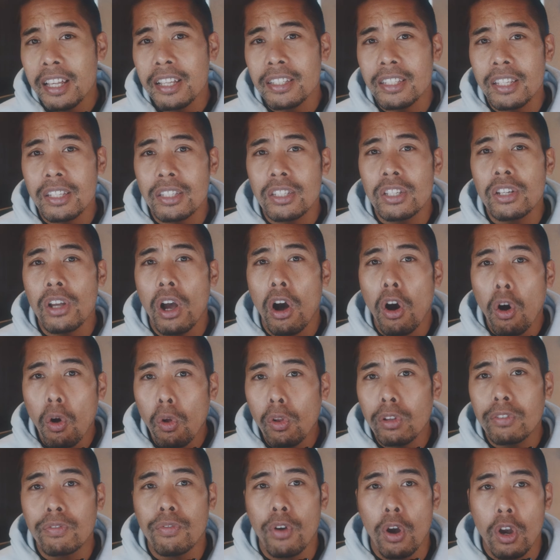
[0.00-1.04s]
this is the
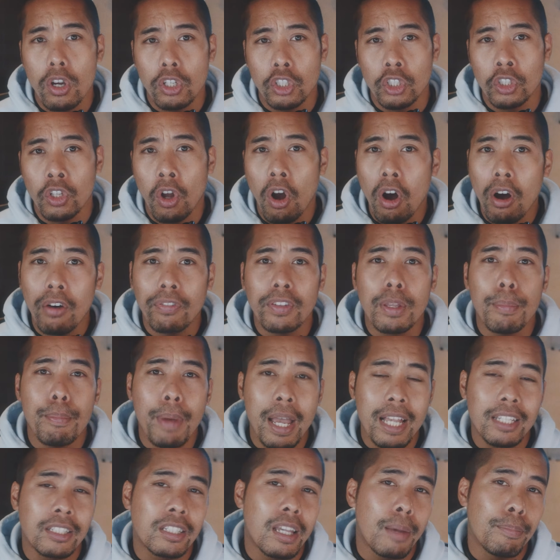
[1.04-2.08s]
old version of the
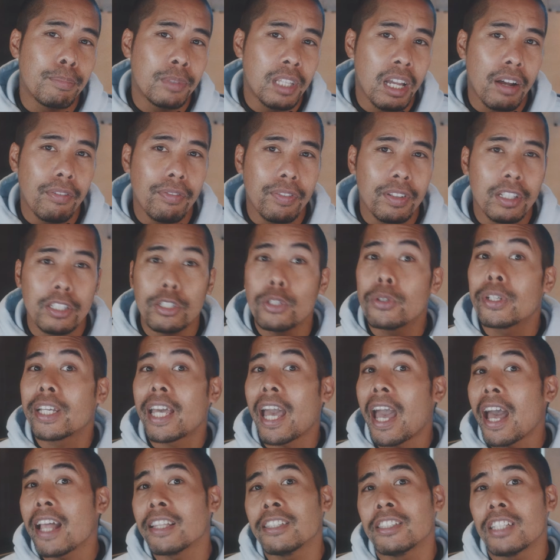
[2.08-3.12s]
Basecamp Duffel, you
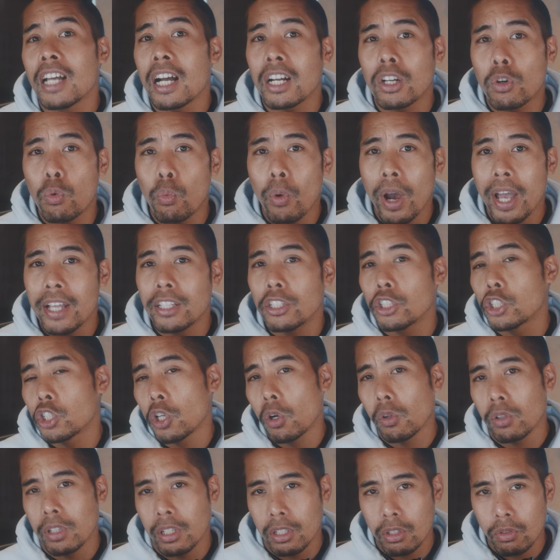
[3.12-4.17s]
can tuck away the
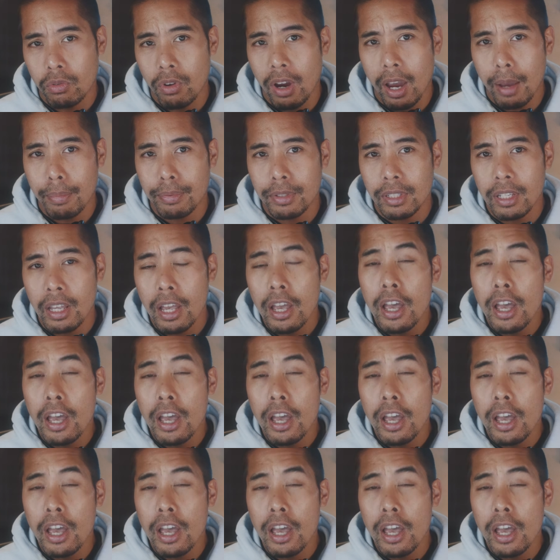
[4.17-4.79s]
shoulder straps.